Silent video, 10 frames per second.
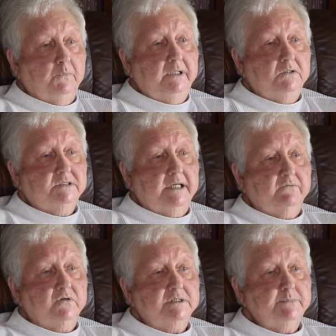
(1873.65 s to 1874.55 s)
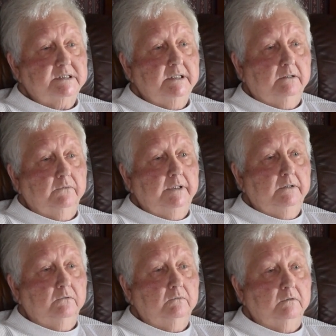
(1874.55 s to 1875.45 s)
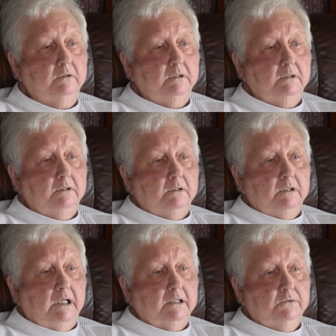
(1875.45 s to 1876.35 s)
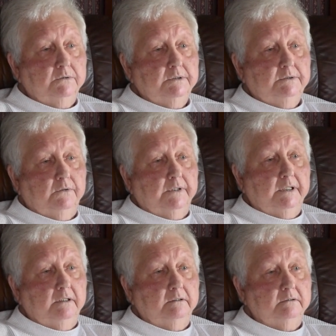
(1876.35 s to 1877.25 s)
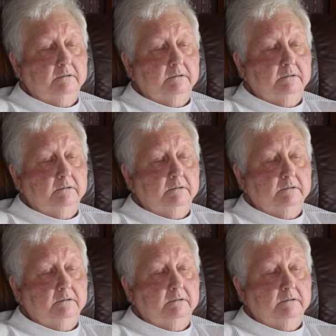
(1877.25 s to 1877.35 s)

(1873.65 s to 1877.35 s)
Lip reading: we used to have Christmas dinner here, I cooked the turkey.